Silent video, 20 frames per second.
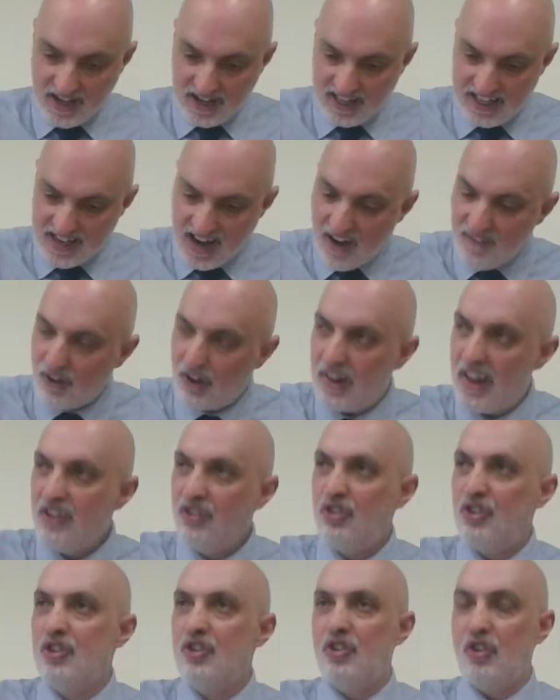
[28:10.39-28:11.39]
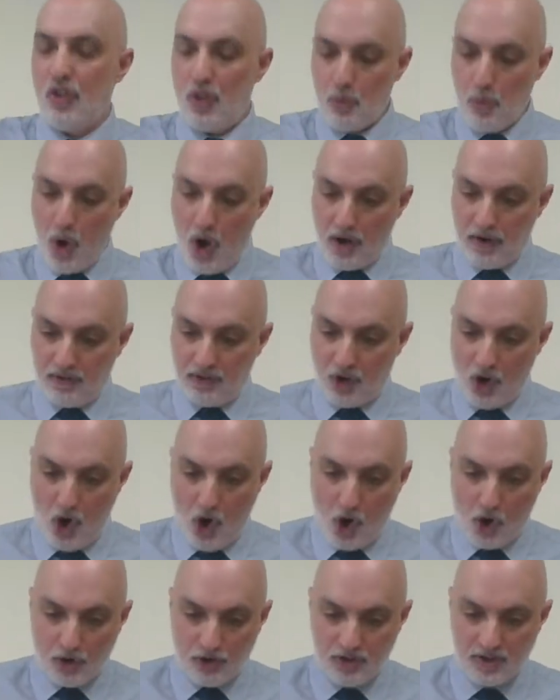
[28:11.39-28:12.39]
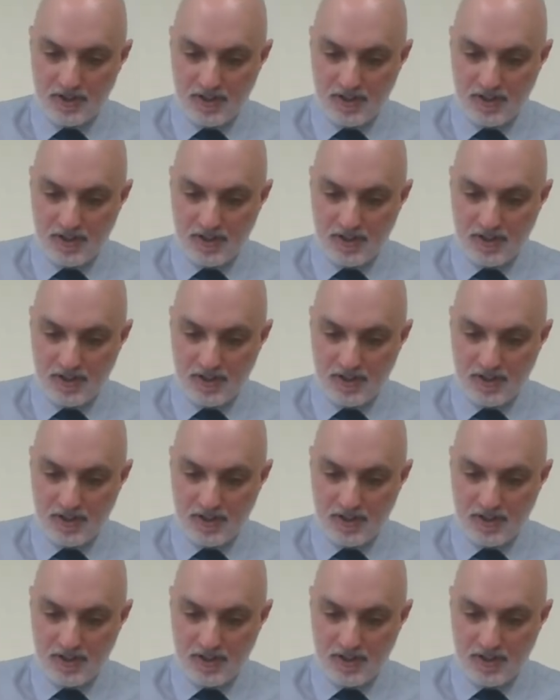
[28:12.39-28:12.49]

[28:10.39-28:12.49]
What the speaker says: He never listened to the word of God.